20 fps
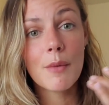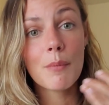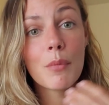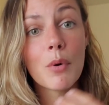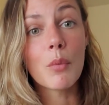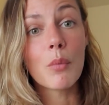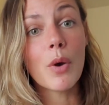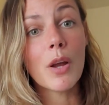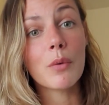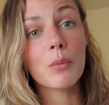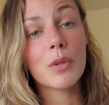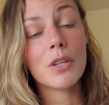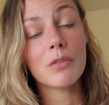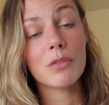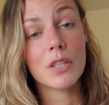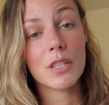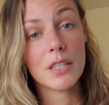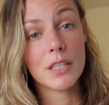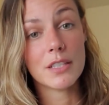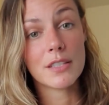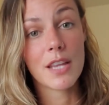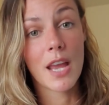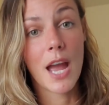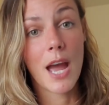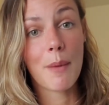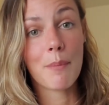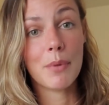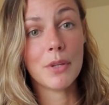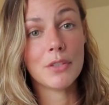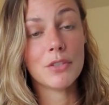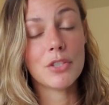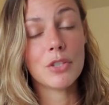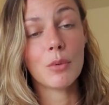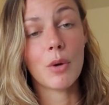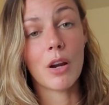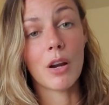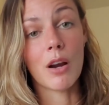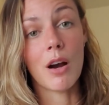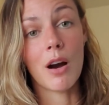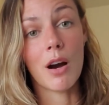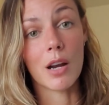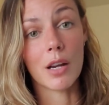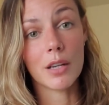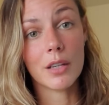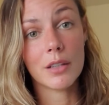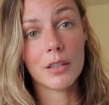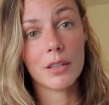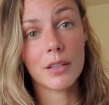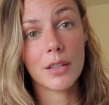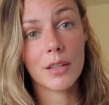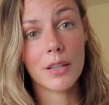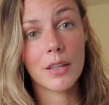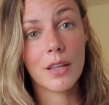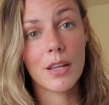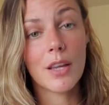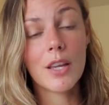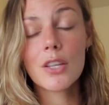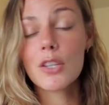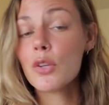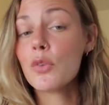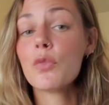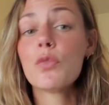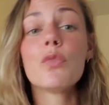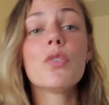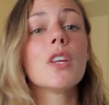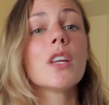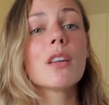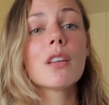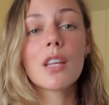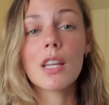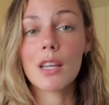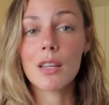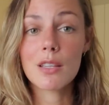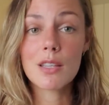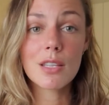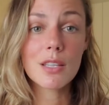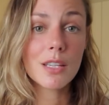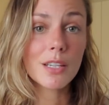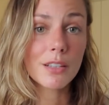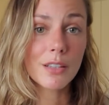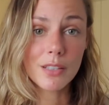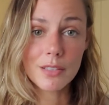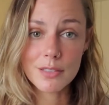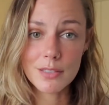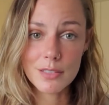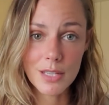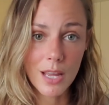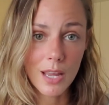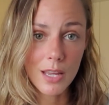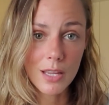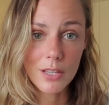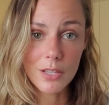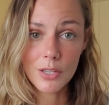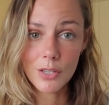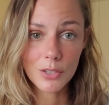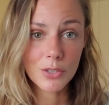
But when we really tap into our heart, you feel it clear as day.